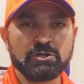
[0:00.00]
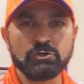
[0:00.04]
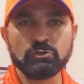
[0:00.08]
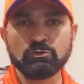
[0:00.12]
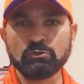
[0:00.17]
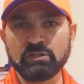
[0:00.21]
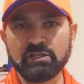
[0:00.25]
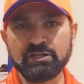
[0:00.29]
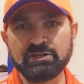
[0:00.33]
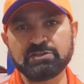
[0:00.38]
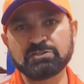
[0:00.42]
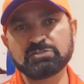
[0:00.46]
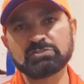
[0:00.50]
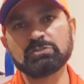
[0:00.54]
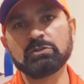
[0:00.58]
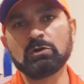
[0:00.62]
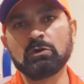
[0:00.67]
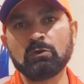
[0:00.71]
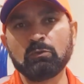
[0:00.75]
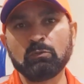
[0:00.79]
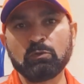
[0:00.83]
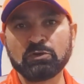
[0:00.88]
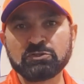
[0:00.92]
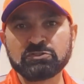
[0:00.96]
do let us
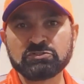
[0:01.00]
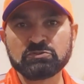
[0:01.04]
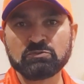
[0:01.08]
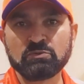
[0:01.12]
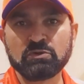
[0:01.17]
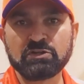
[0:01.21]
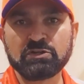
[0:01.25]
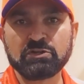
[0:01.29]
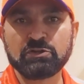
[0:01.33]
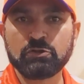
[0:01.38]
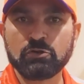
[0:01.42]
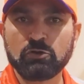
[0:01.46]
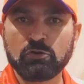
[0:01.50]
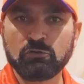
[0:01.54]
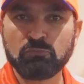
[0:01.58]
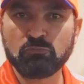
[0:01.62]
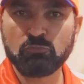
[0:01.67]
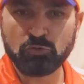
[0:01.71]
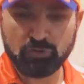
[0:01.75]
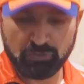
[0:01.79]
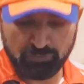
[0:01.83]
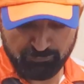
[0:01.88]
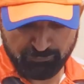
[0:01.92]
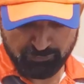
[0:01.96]
know what you want to know,
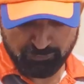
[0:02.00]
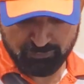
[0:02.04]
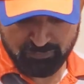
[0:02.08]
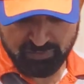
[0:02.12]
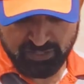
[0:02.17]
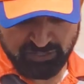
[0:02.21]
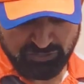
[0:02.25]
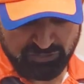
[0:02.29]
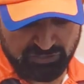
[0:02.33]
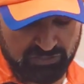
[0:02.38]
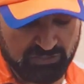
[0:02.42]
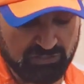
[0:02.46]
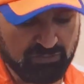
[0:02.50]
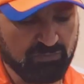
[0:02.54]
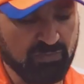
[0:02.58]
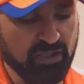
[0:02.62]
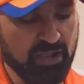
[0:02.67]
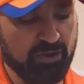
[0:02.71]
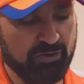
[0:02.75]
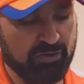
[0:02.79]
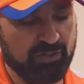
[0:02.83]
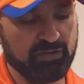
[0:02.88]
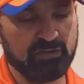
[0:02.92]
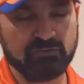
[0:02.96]
more information
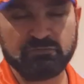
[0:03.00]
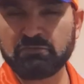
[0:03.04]
about it.